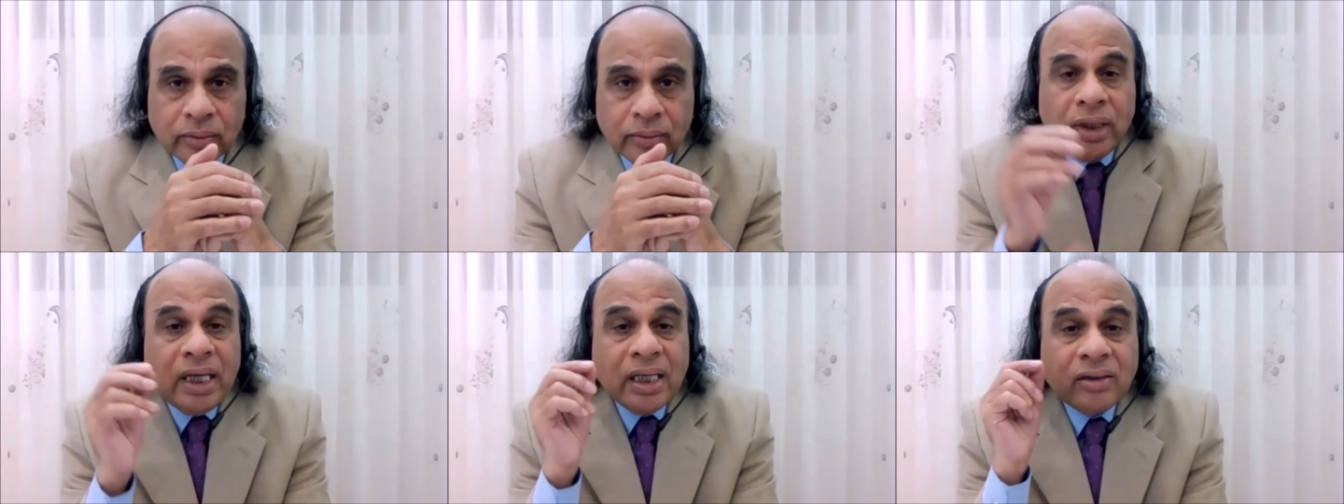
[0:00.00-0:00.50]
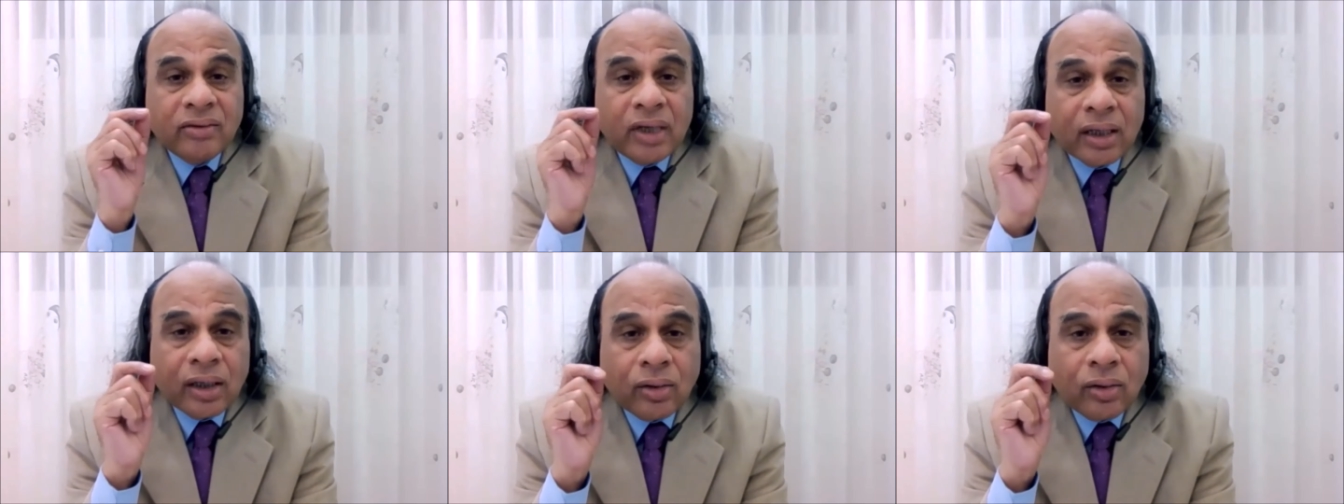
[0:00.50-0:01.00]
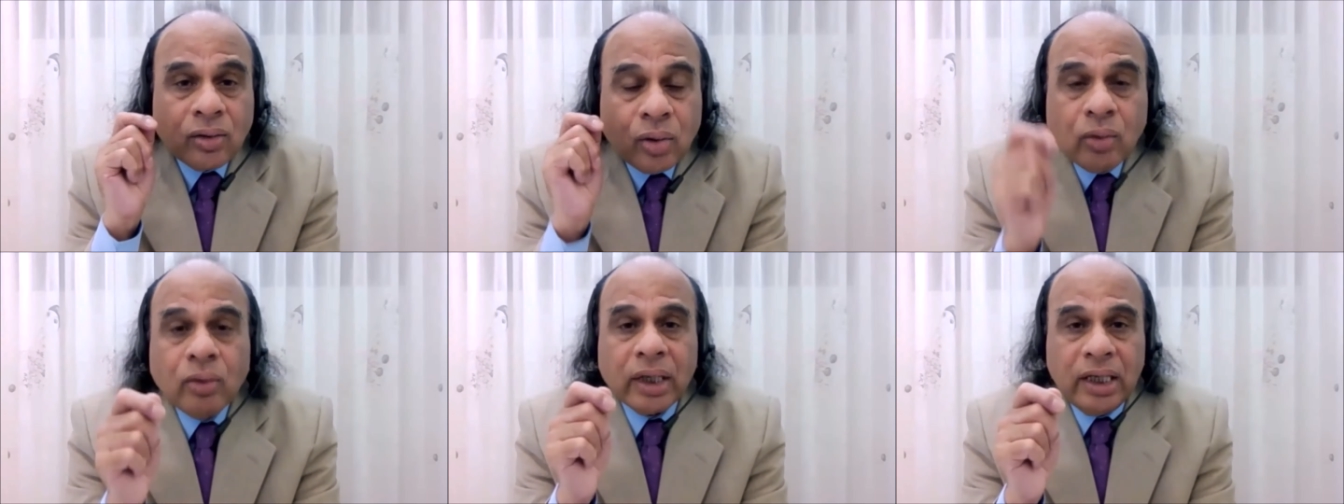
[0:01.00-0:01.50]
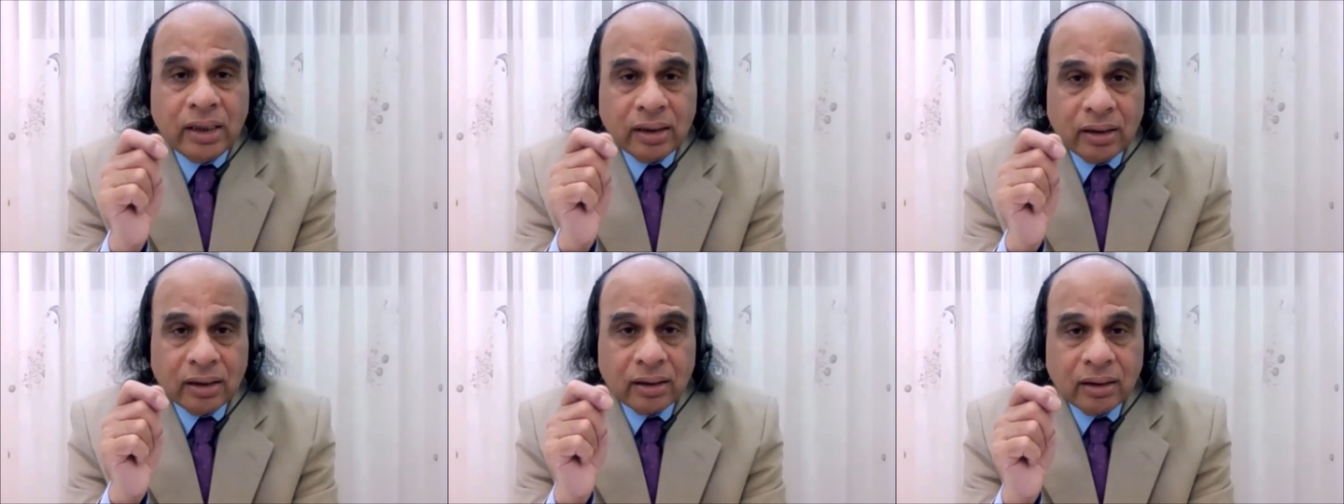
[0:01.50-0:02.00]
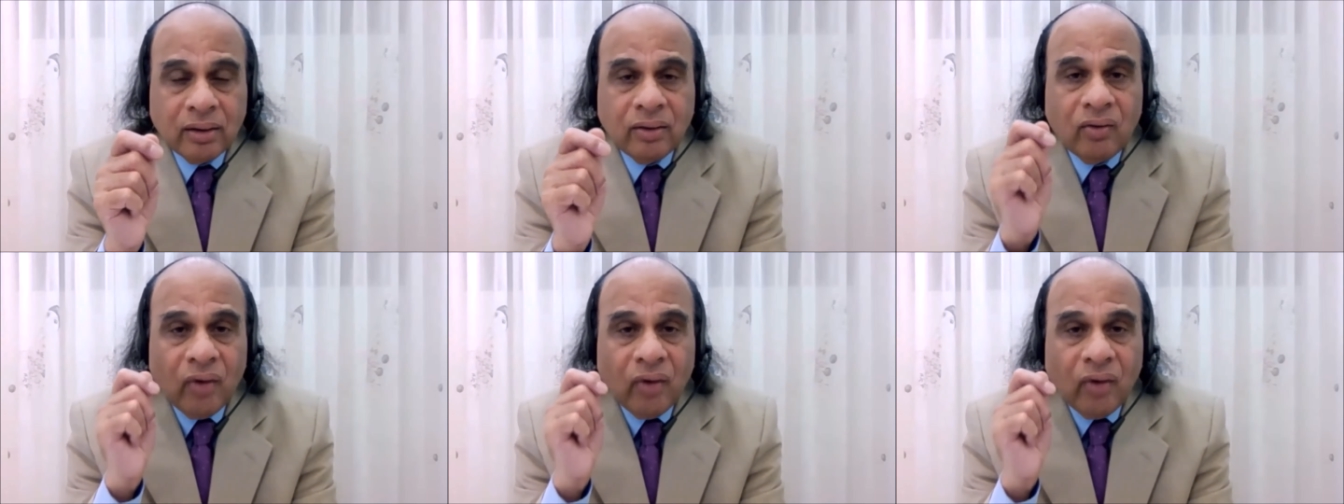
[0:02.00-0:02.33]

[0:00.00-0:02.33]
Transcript: So these were the two reasons